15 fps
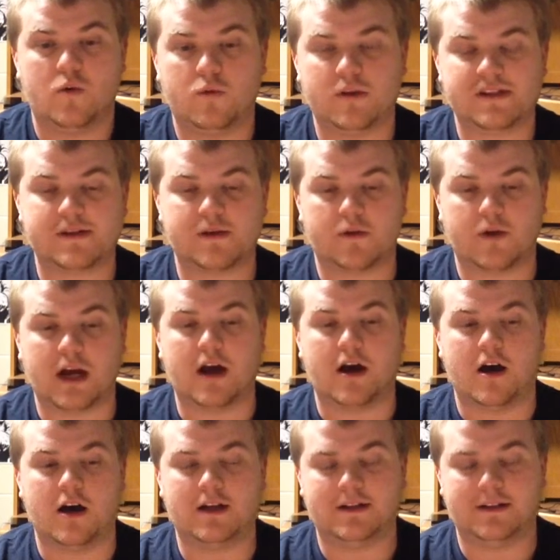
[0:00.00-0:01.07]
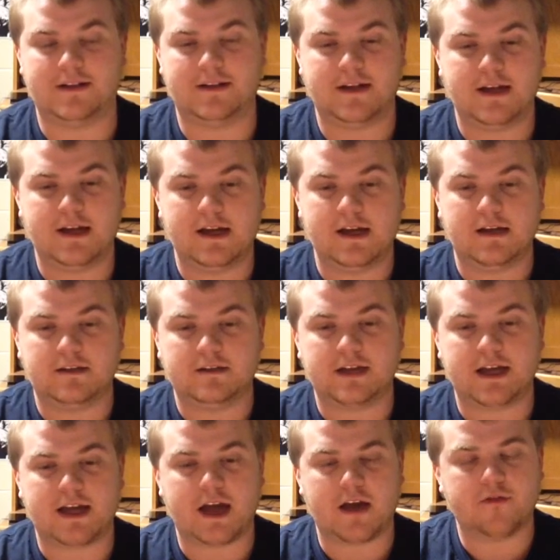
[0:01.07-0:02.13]
what's going on.
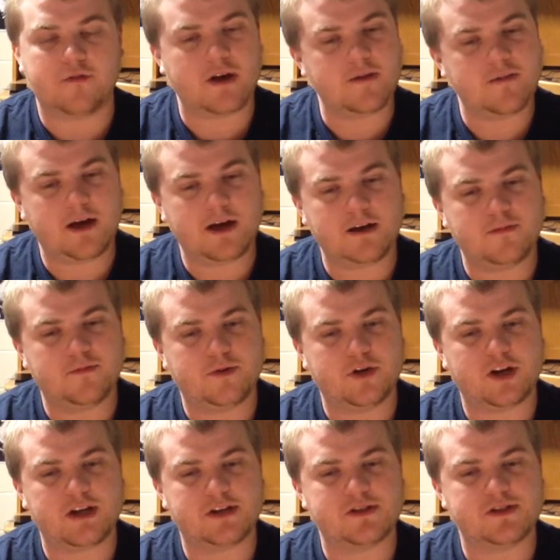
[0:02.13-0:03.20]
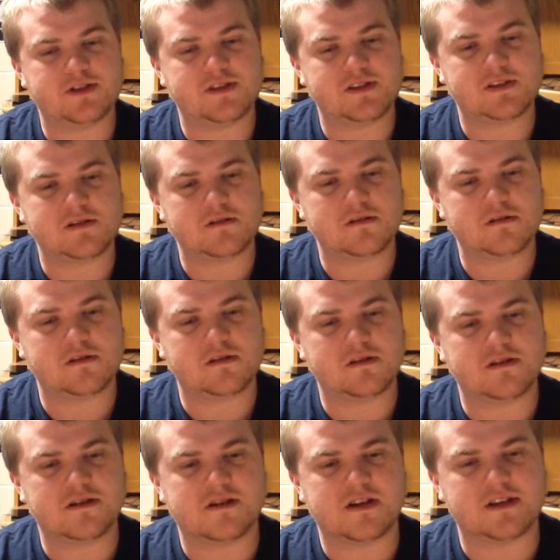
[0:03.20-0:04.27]
Like, I've read about it, but it just
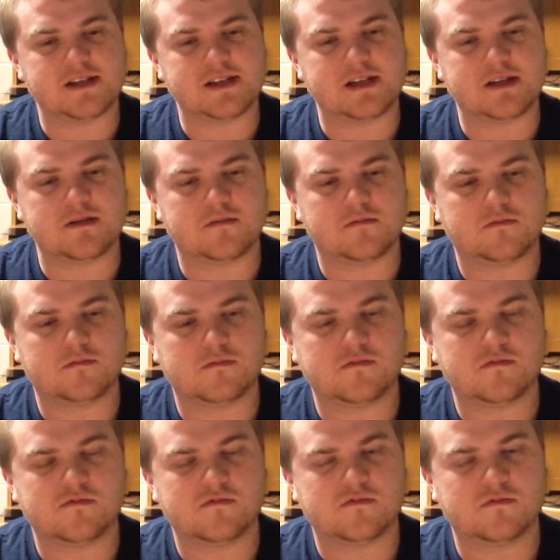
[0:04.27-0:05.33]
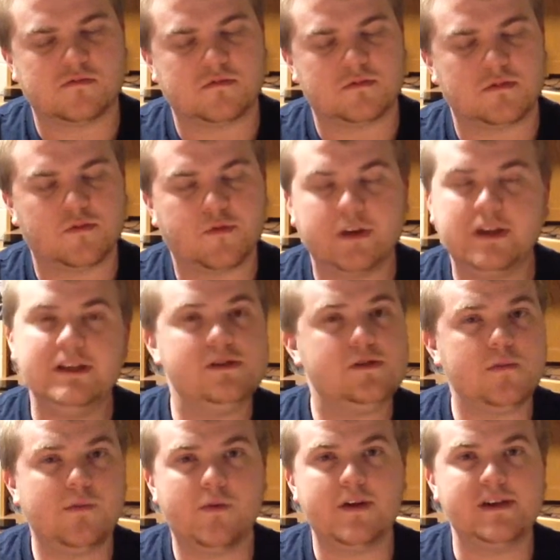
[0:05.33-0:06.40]
doesn't really
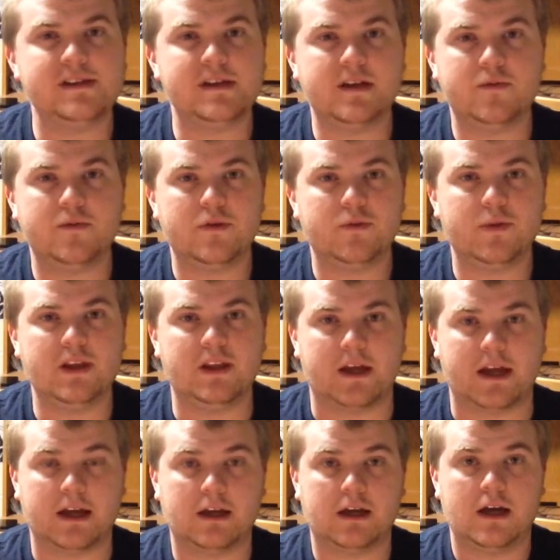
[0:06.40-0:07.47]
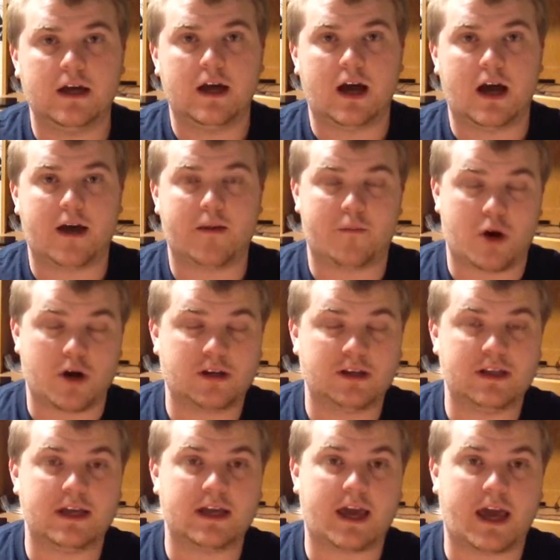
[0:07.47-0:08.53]
super resonate with me. Like, I mark
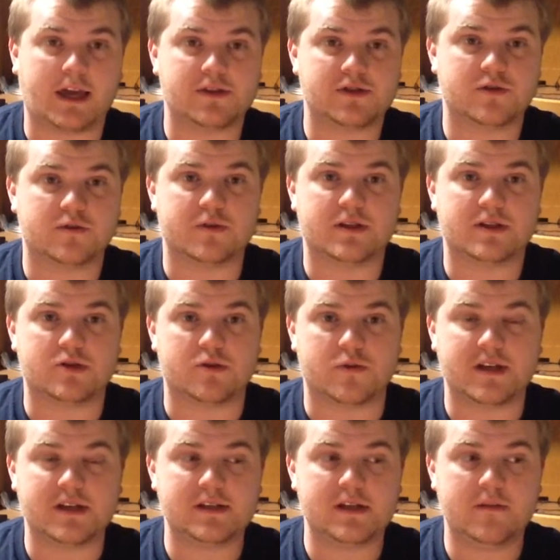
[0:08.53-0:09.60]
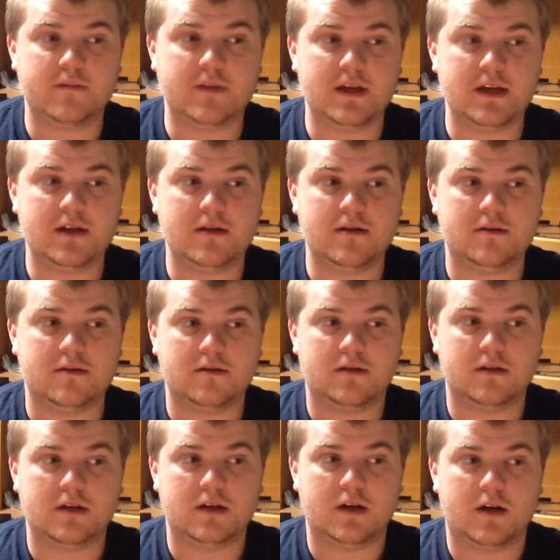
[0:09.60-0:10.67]
the occasion with doing something,
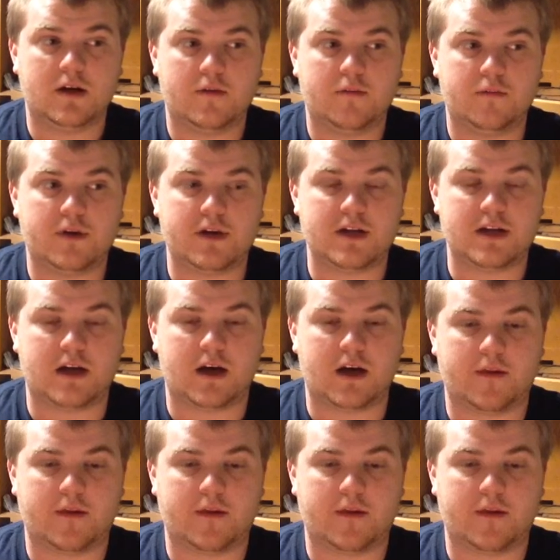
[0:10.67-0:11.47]
but